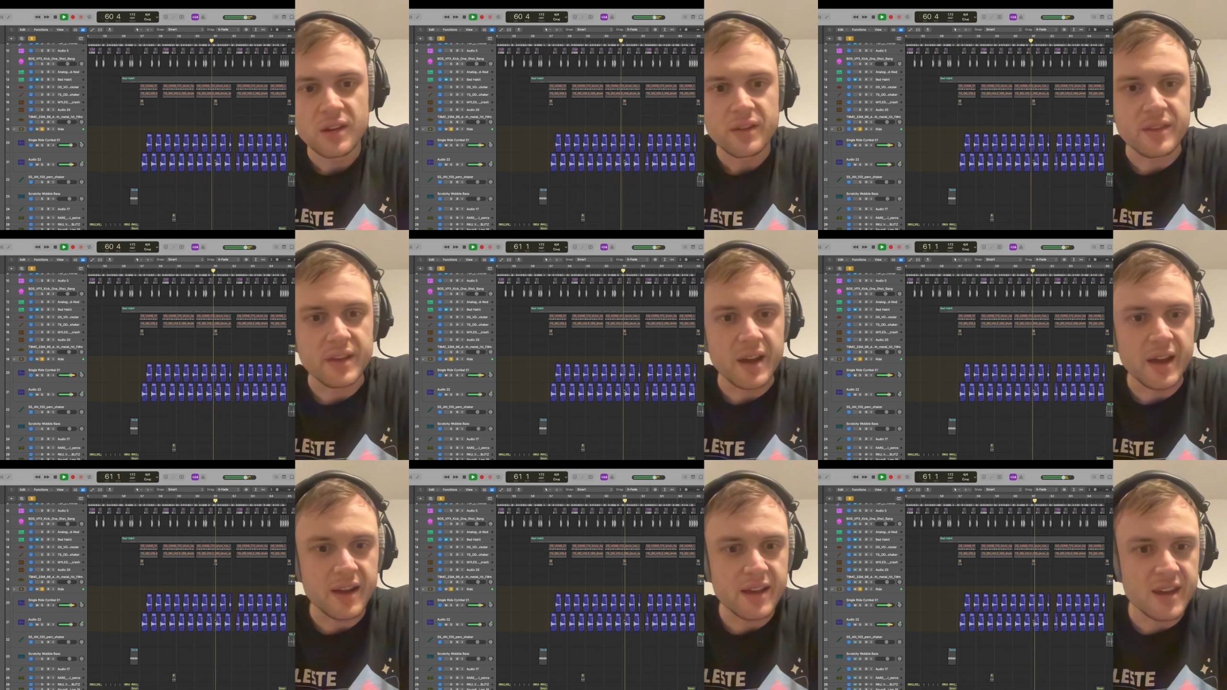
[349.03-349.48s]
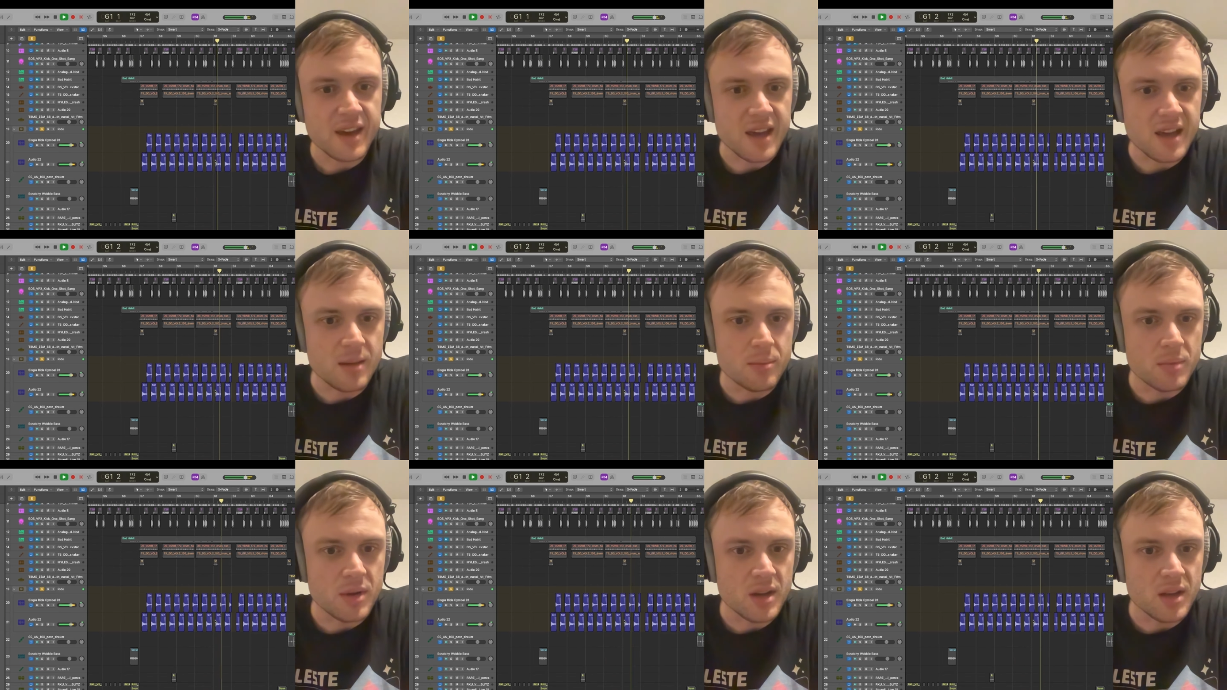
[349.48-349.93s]
that
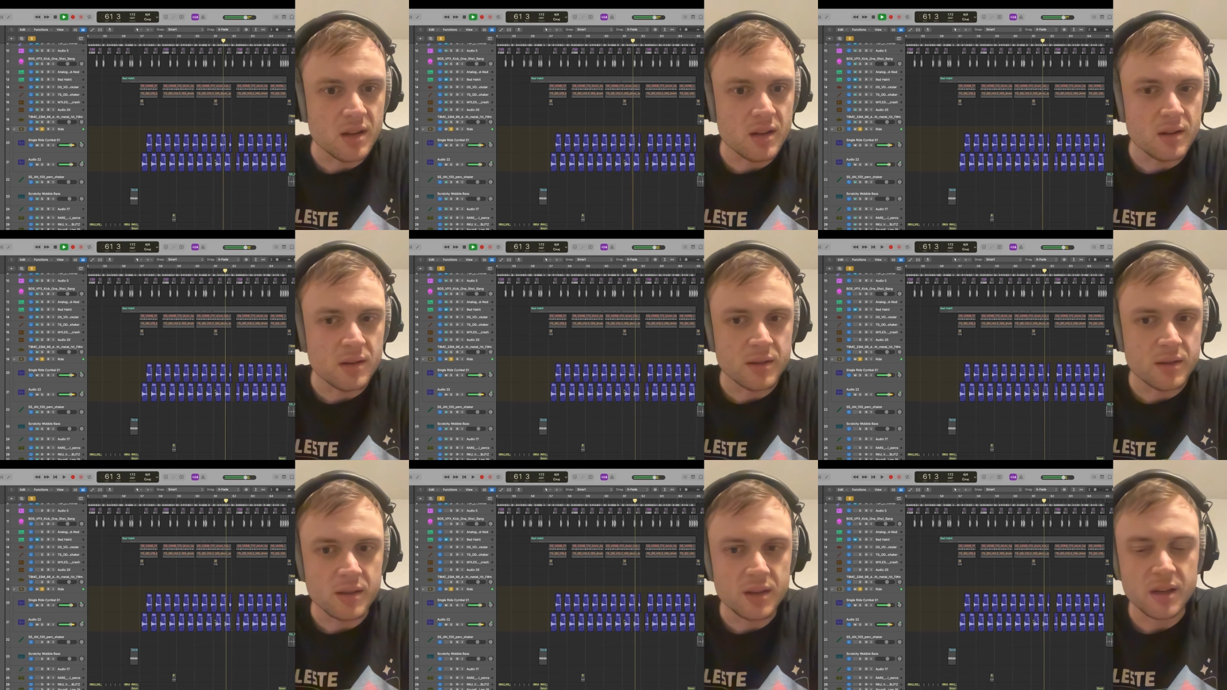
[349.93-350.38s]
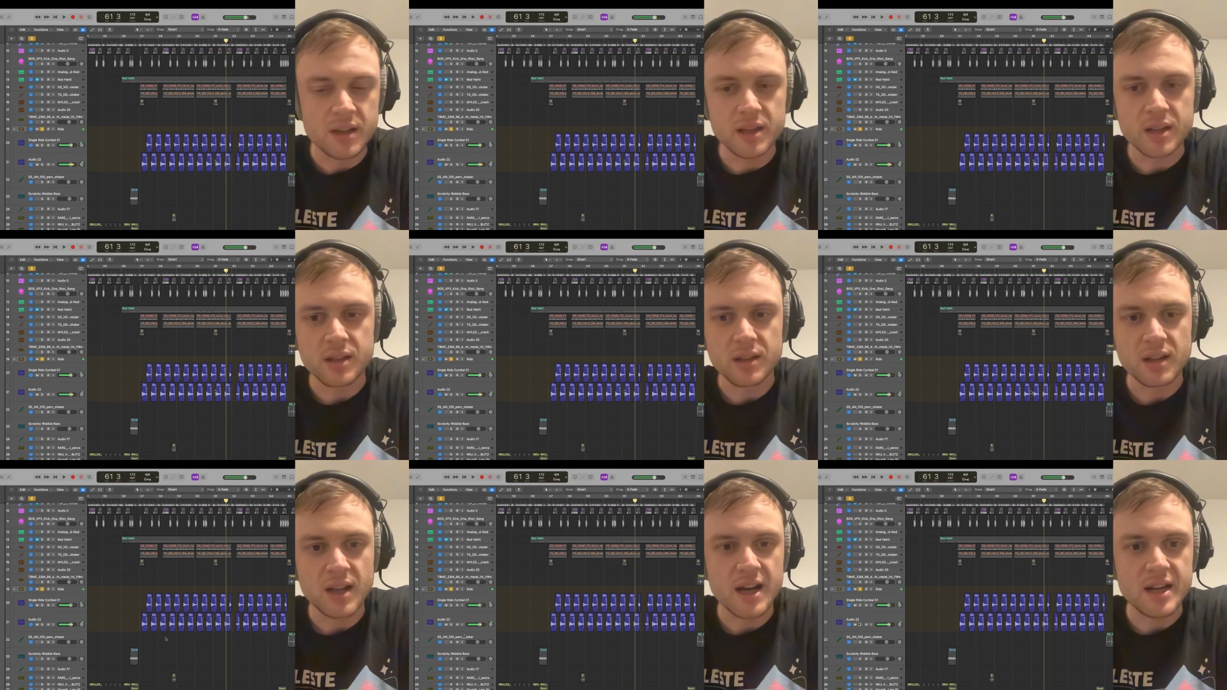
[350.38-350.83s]
came in
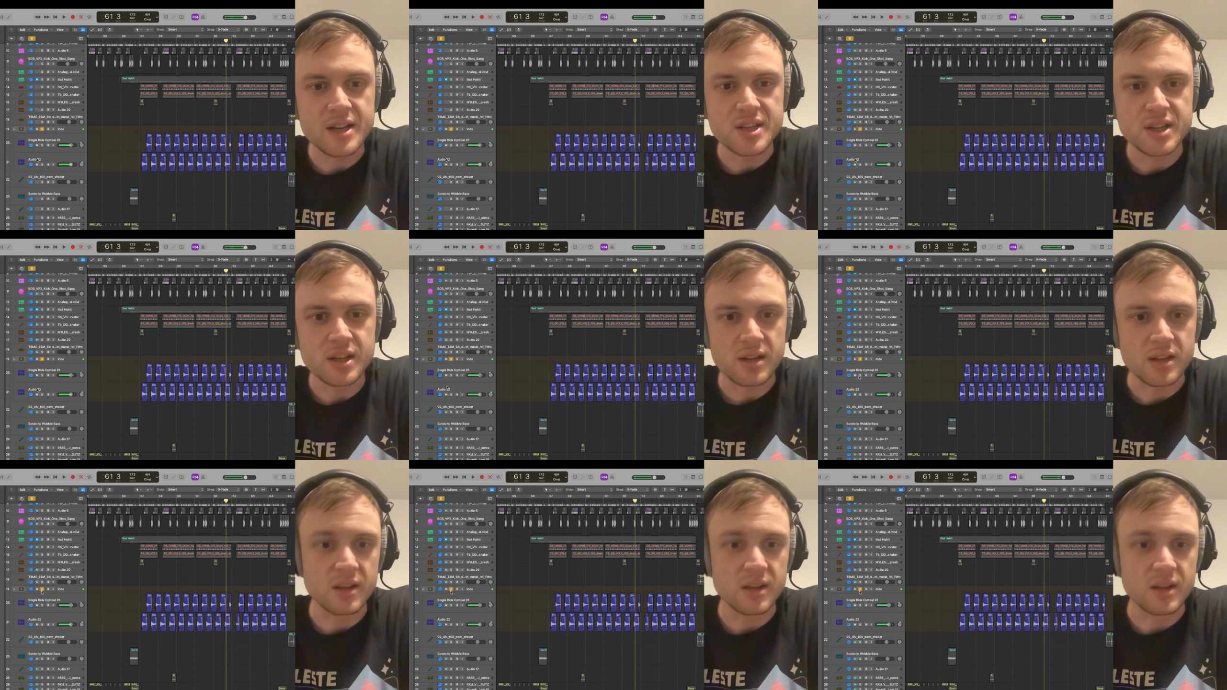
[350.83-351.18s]
Logic,